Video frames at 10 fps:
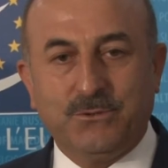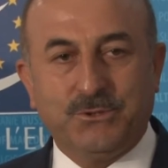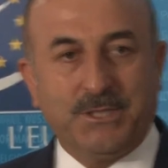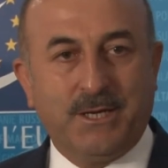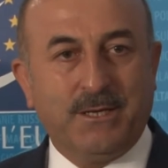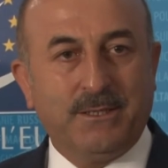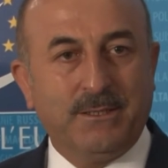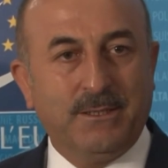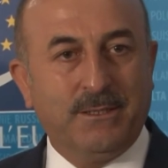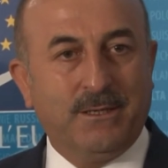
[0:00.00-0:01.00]
to share
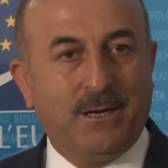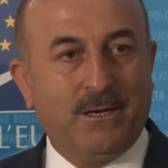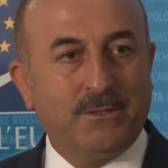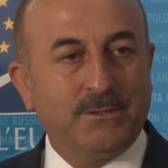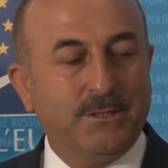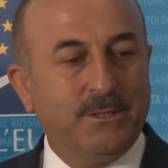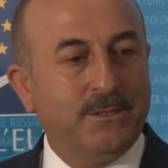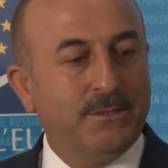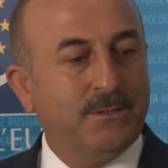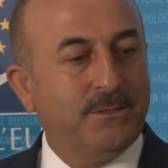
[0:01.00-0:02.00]
our
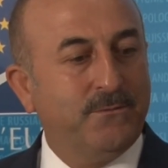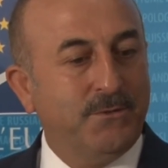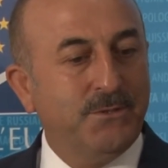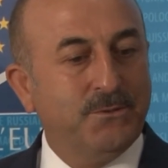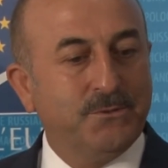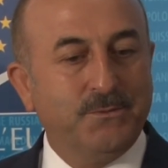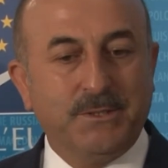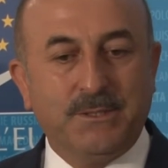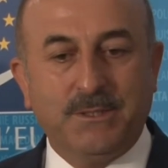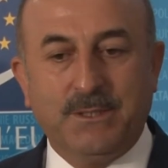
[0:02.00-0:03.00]
views with
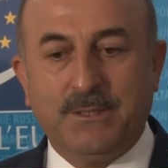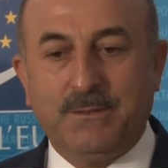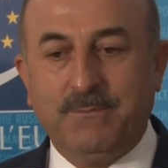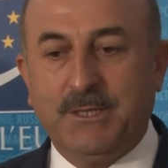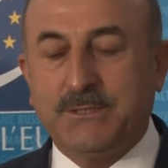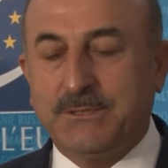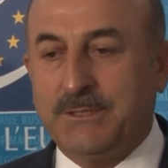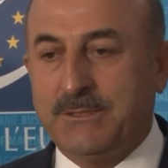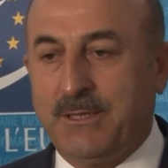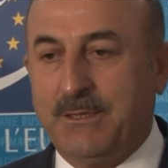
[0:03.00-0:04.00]

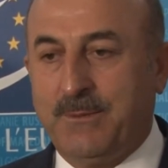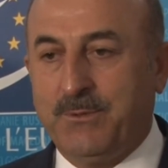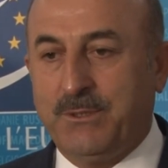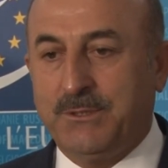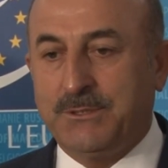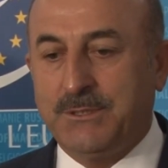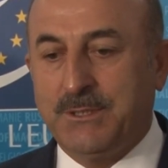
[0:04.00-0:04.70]
ministers and deputies